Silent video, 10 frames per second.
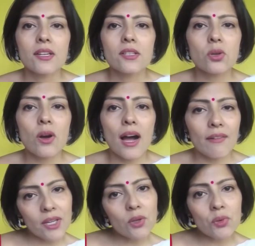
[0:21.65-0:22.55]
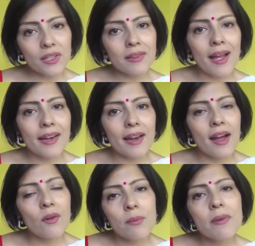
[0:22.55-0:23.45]
So are we doing that?
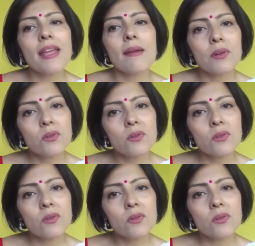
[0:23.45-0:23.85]
Are women able